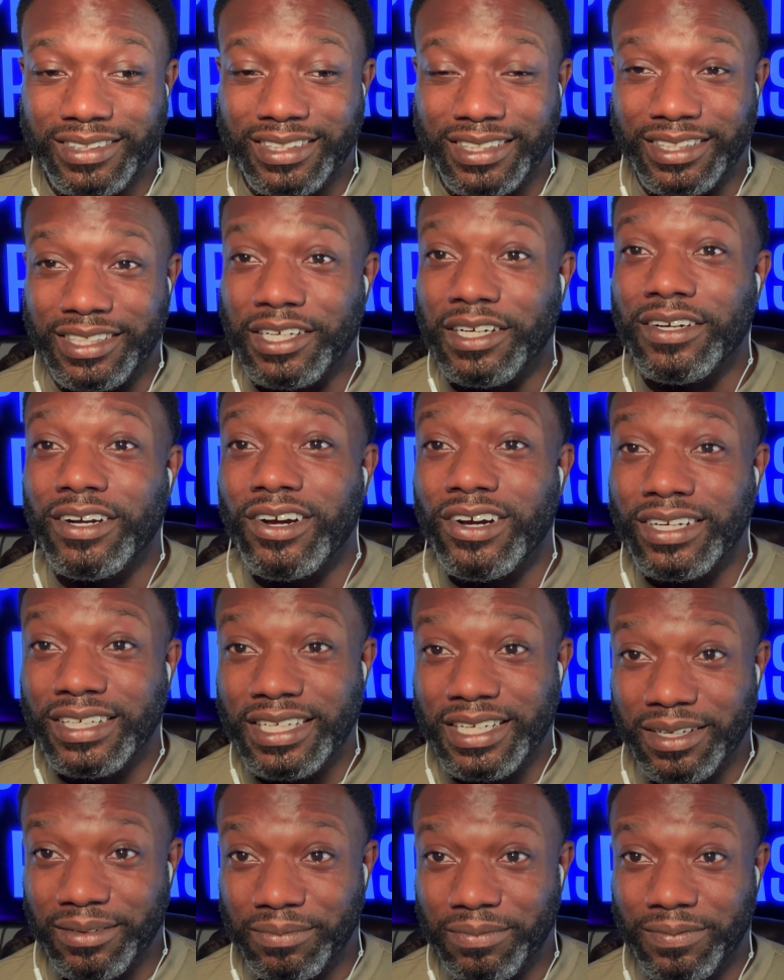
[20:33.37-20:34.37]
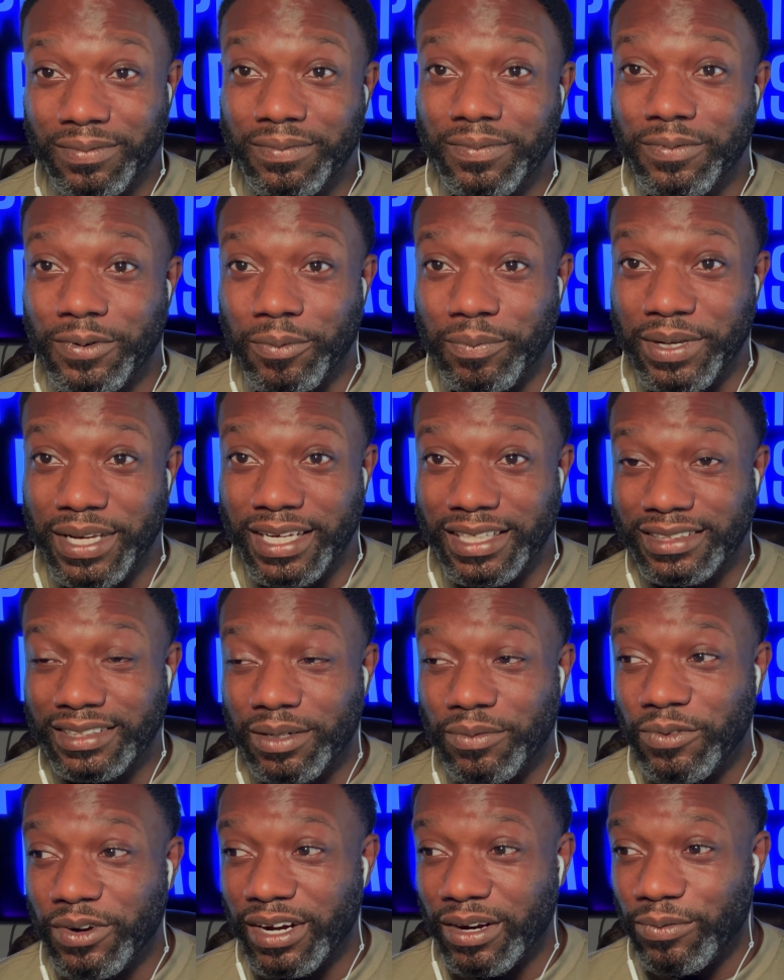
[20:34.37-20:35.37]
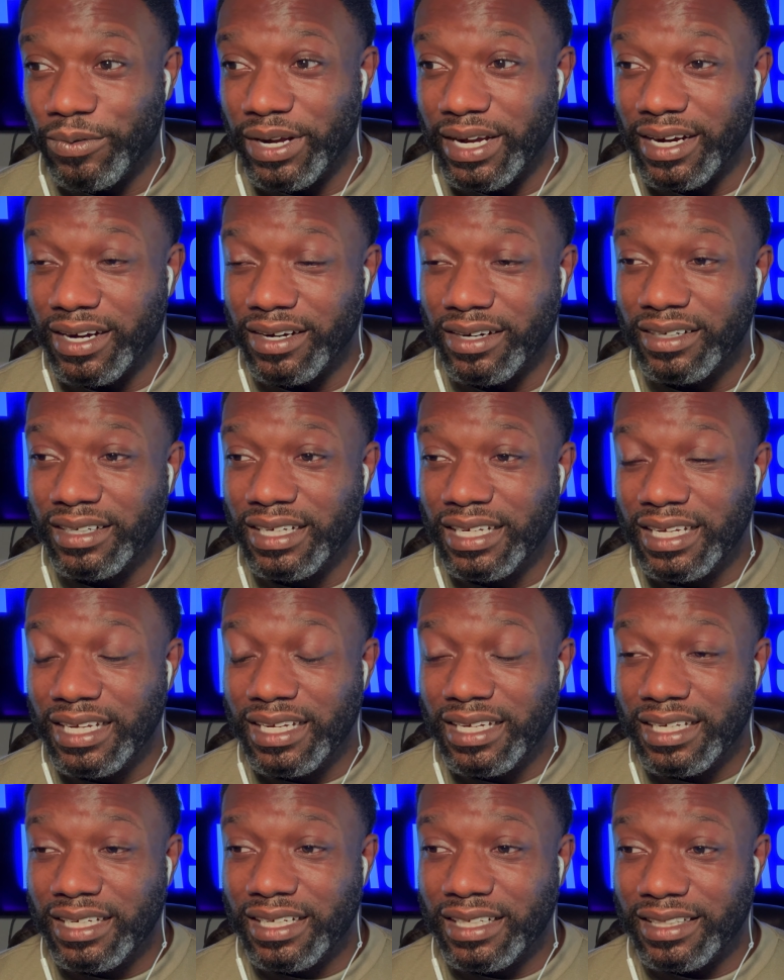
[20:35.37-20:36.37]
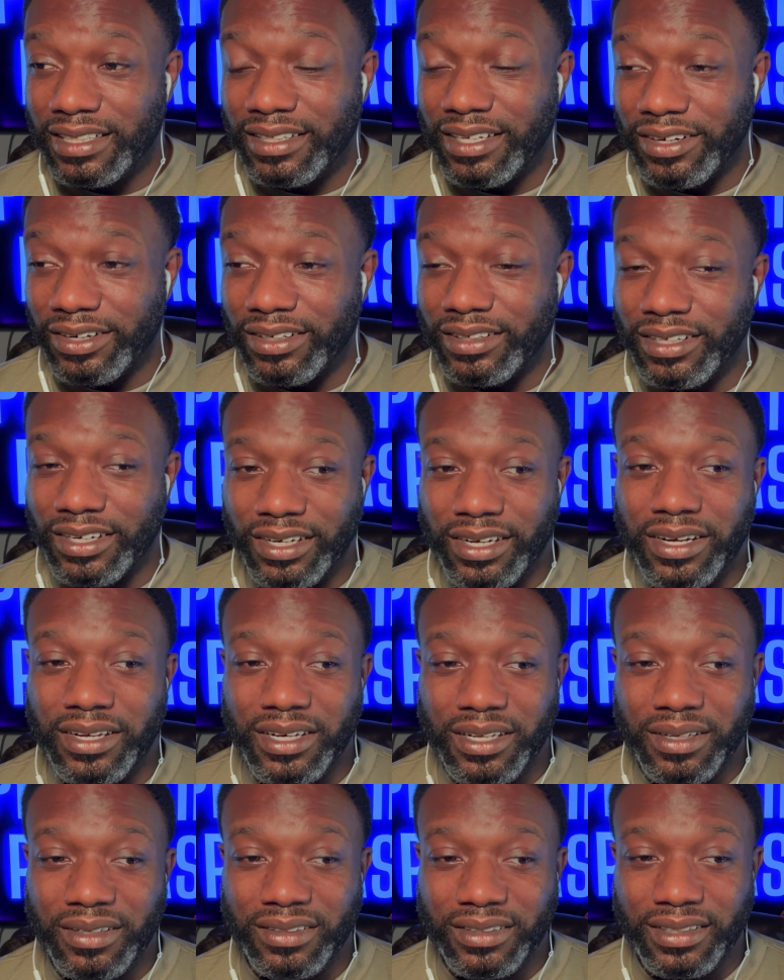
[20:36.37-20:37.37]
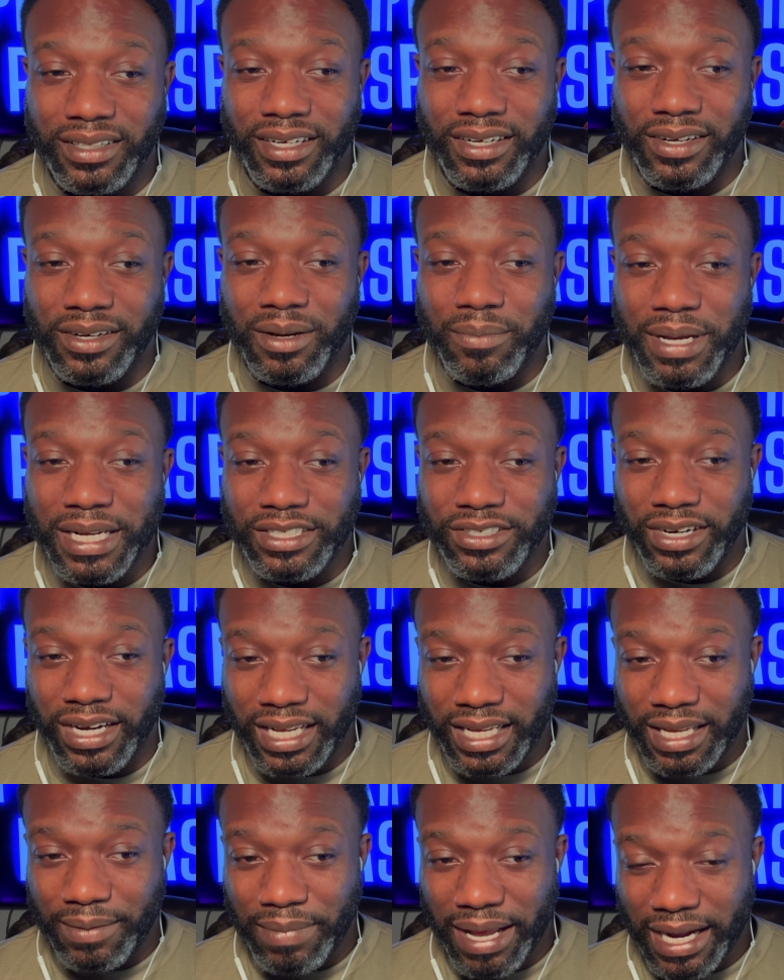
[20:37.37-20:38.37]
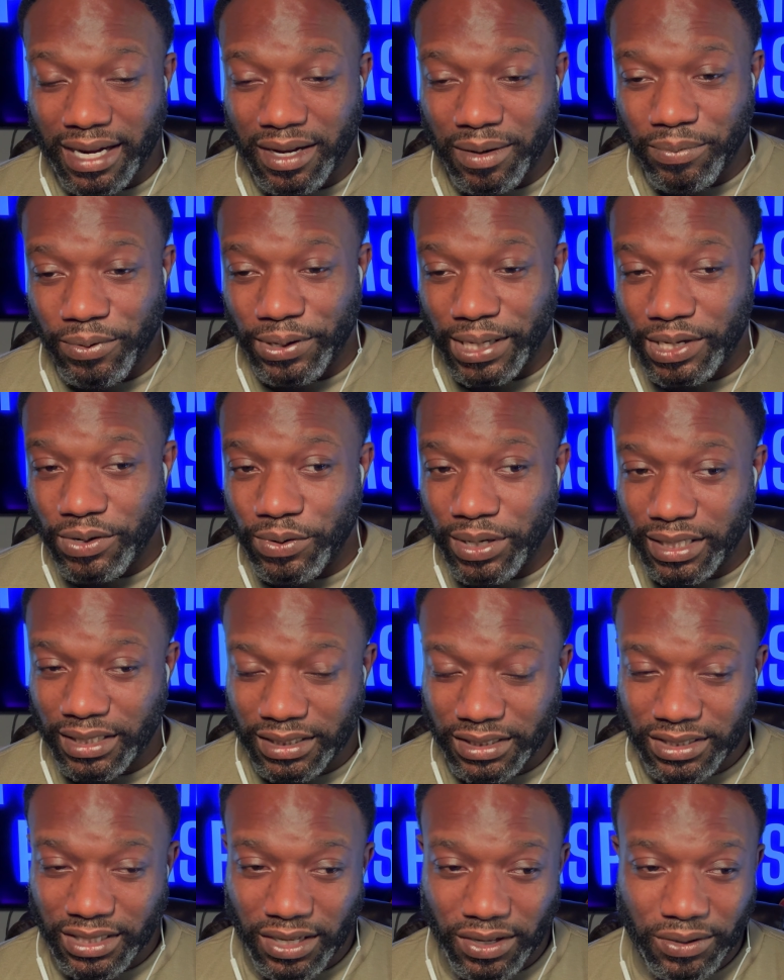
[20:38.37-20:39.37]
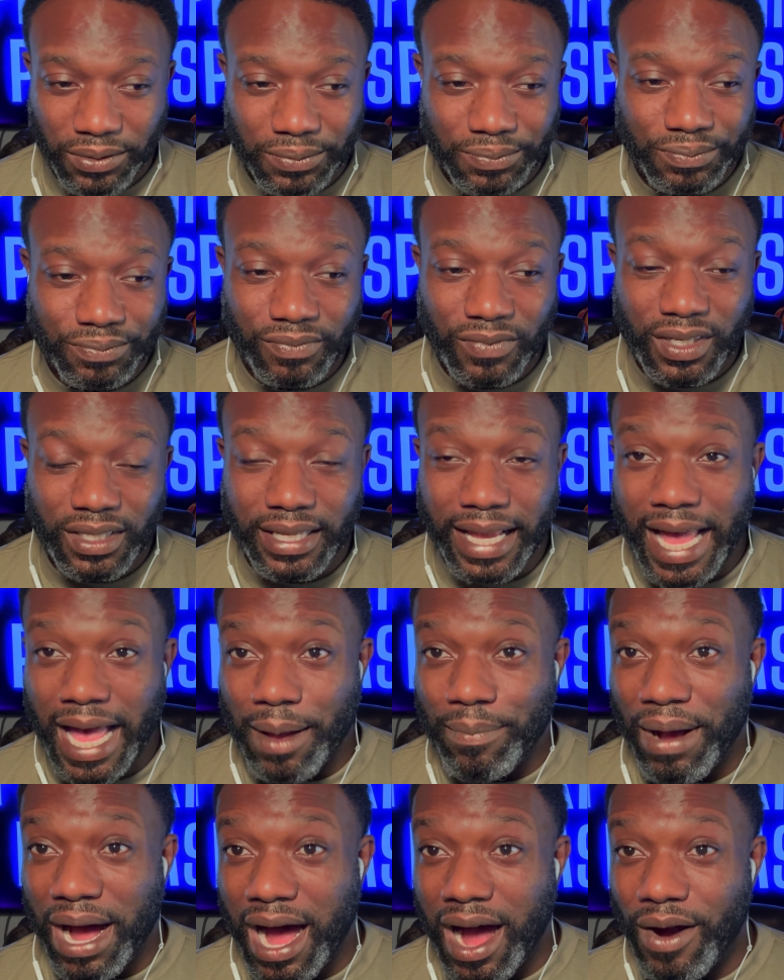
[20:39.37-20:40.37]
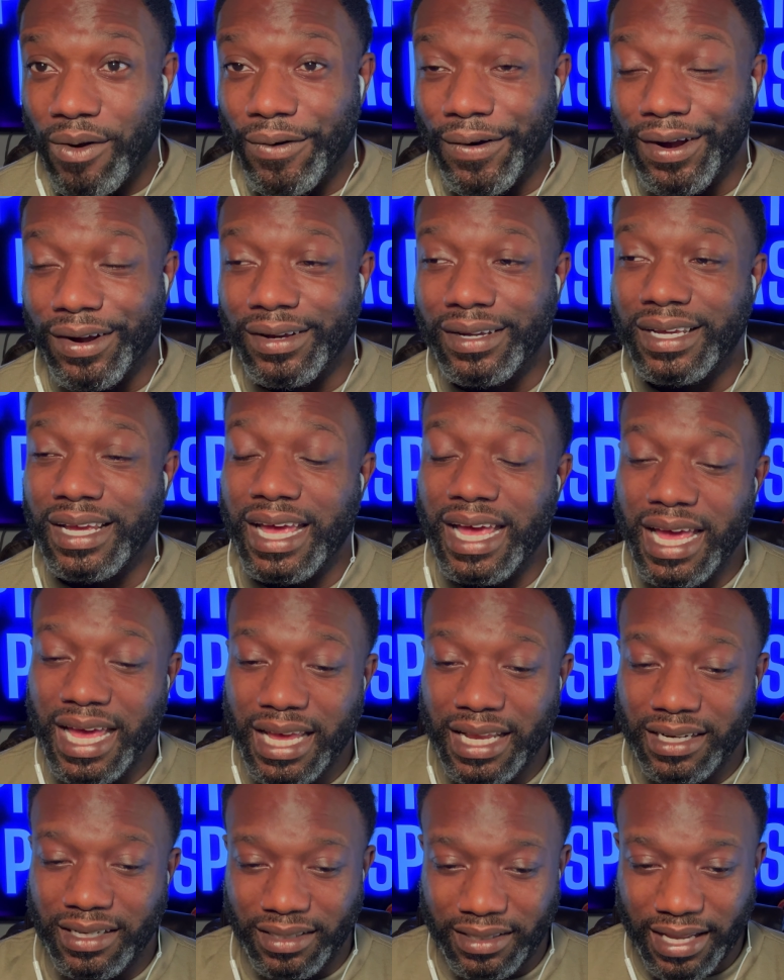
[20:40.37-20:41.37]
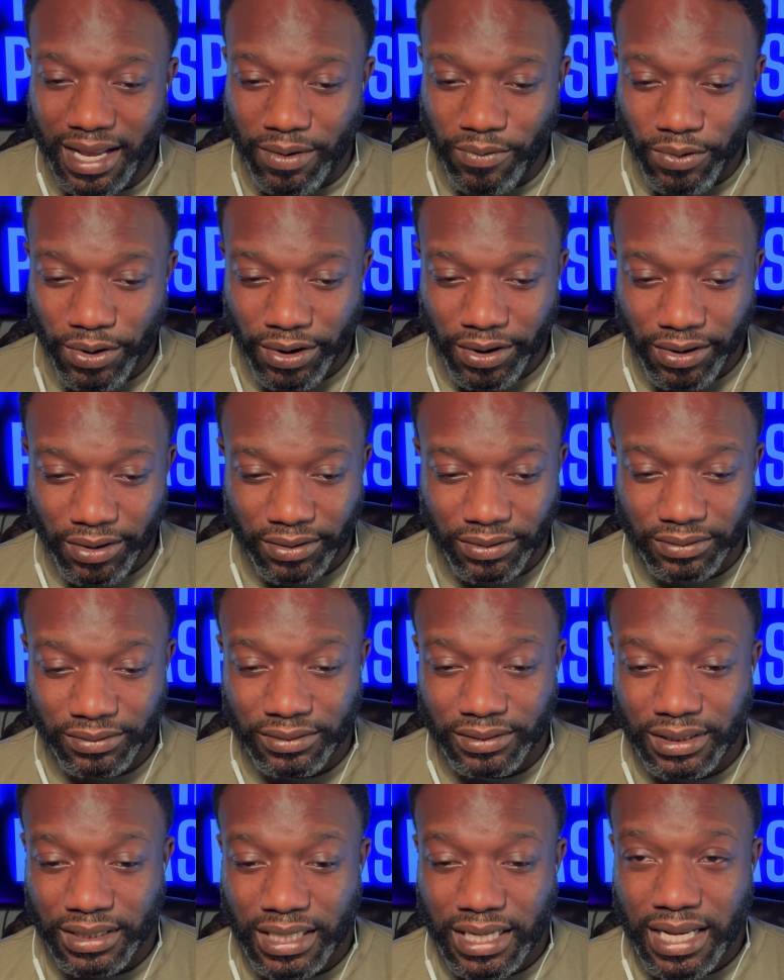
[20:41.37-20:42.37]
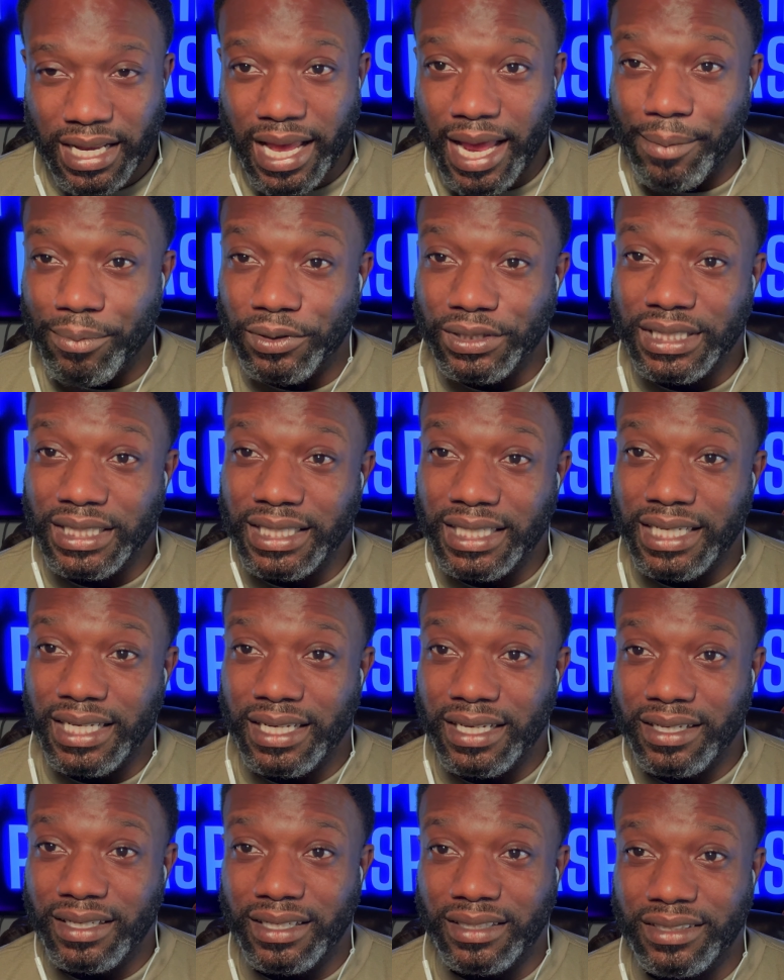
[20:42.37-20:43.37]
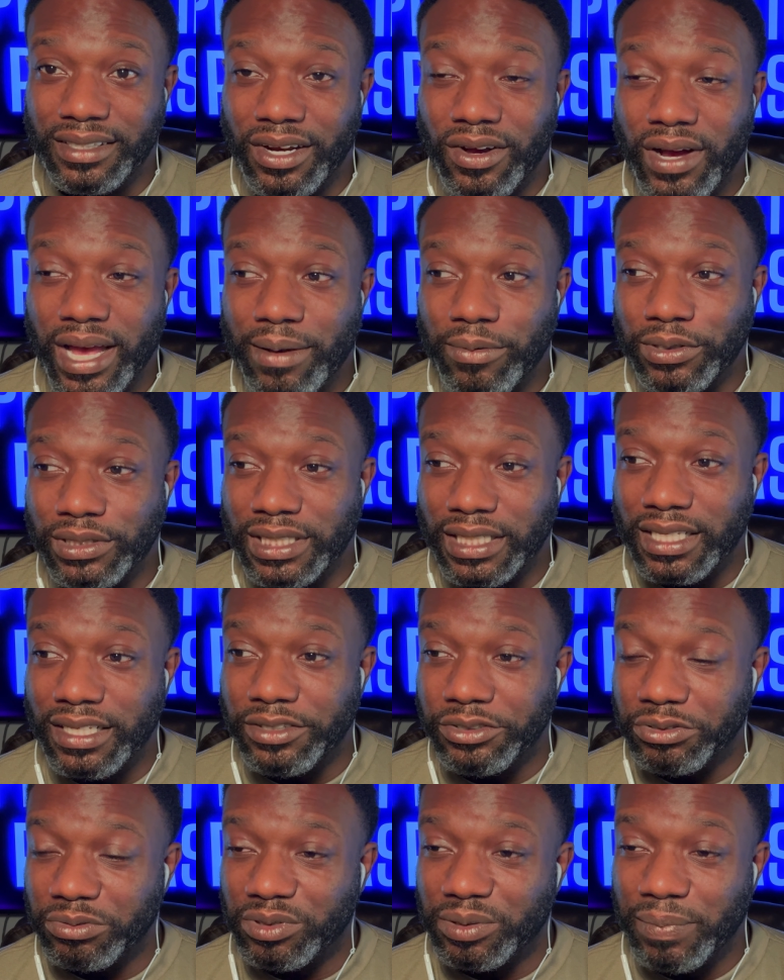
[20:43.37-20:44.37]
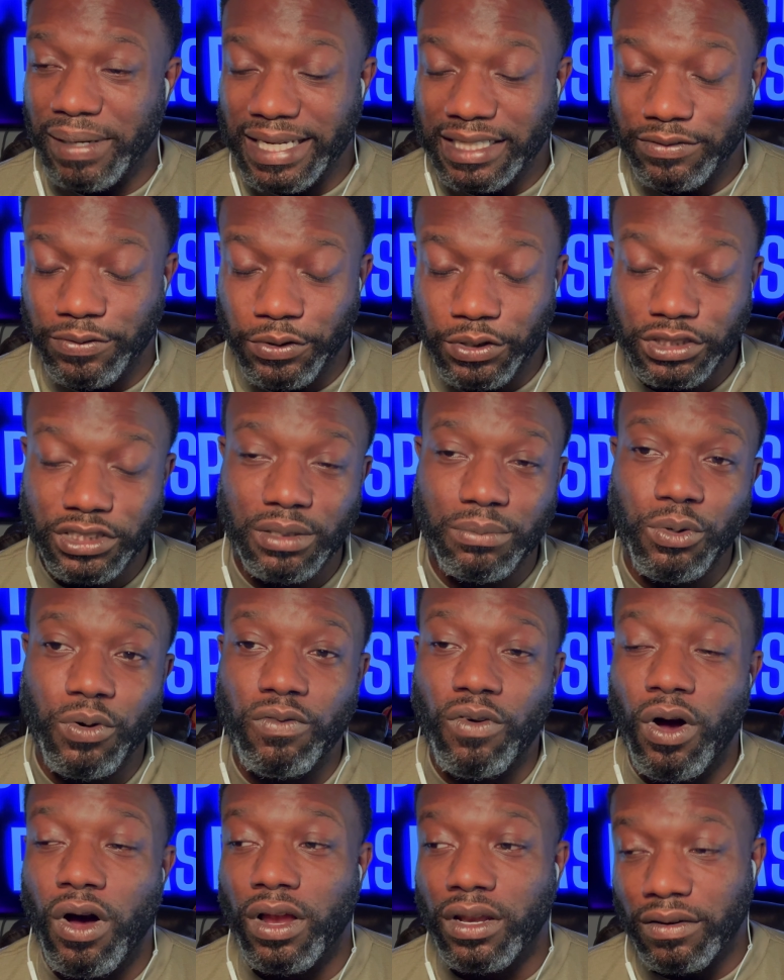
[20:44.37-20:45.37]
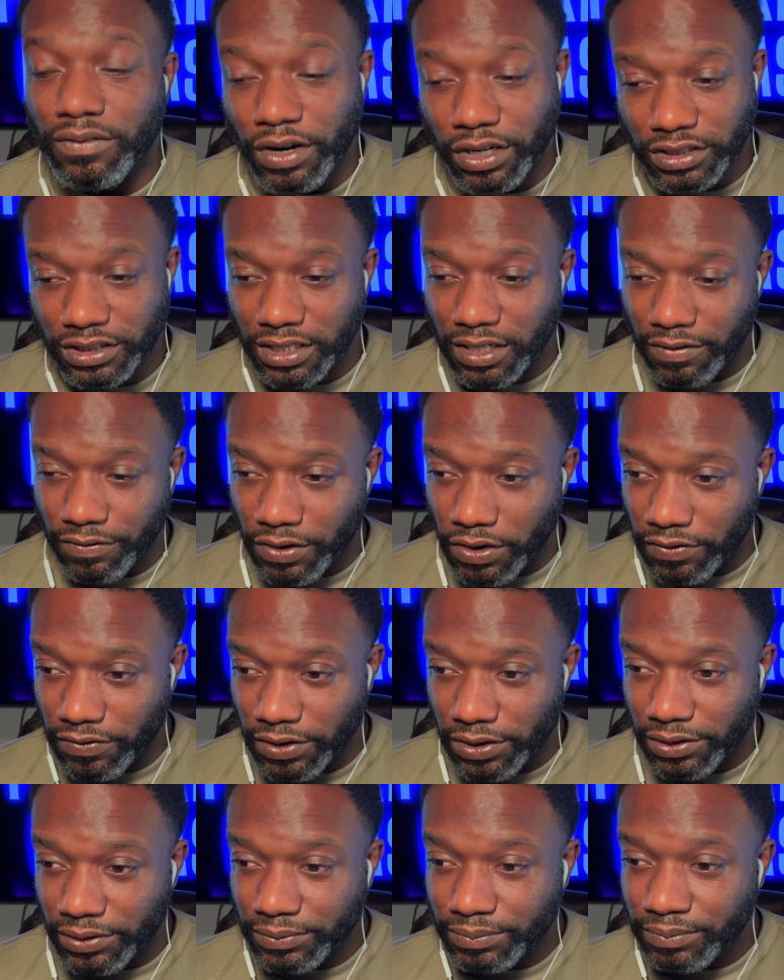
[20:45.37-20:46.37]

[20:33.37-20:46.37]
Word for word: good on them for being somewhere where they're they're gonna they're gonna make sure they get back up pretty quickly. So they have power and they were able to get you know able to clear some space for us to move all of our stuff over.